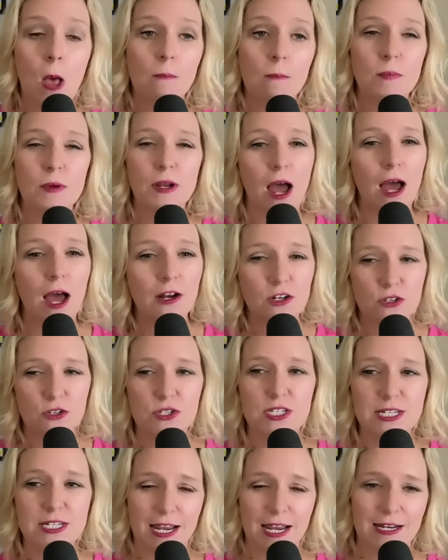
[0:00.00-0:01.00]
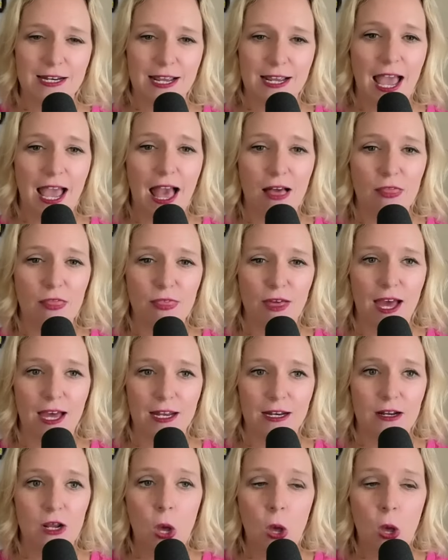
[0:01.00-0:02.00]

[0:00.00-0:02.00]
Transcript: But understanding that